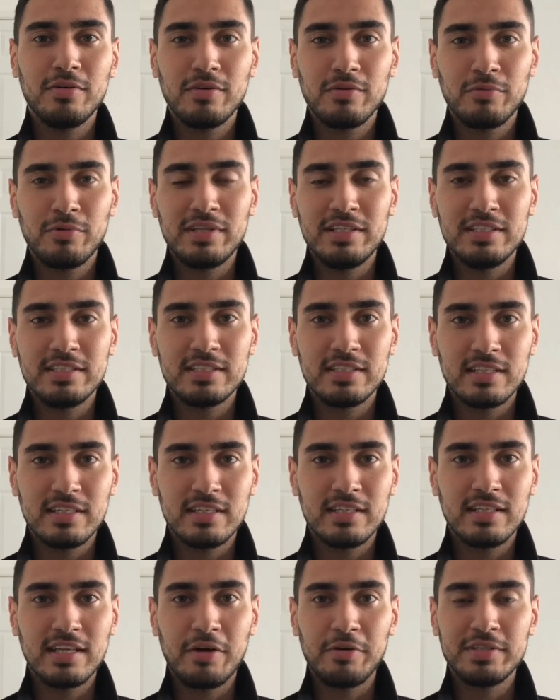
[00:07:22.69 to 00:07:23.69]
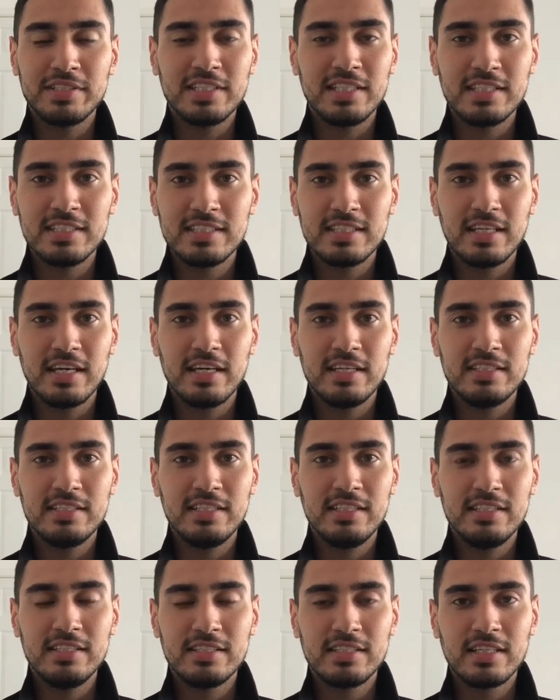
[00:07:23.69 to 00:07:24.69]
when he's now he's in his
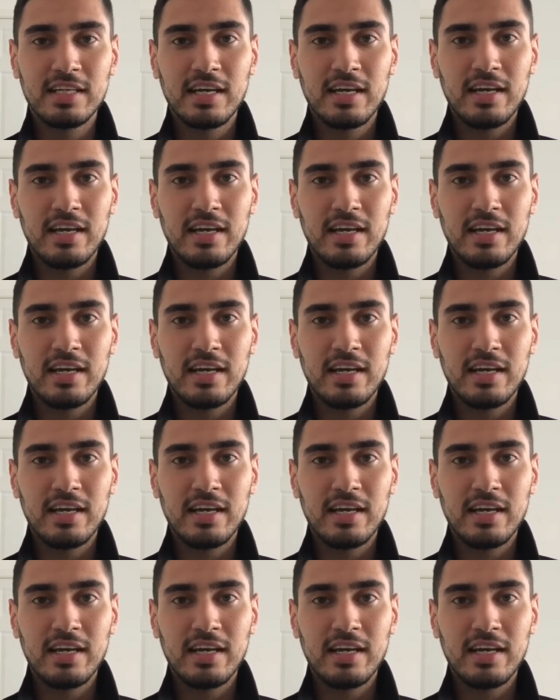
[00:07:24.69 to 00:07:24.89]
30s.